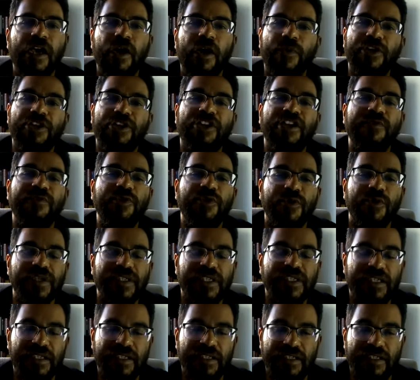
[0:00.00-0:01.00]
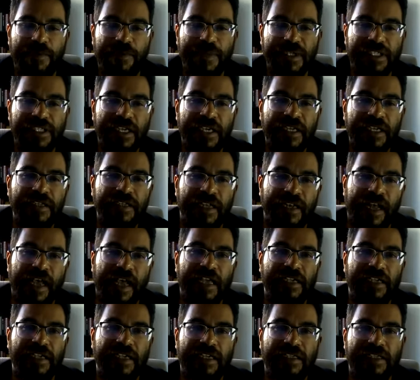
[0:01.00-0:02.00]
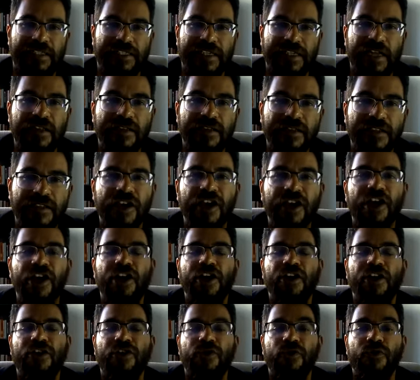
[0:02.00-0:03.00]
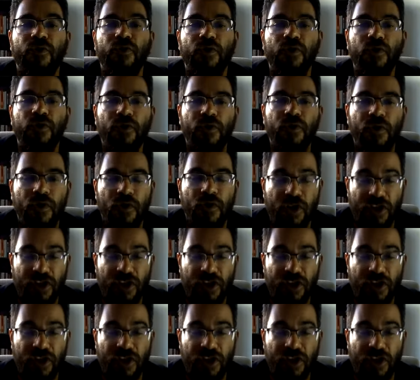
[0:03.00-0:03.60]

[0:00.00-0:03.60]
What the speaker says: which gives you a 60%, and as a result, you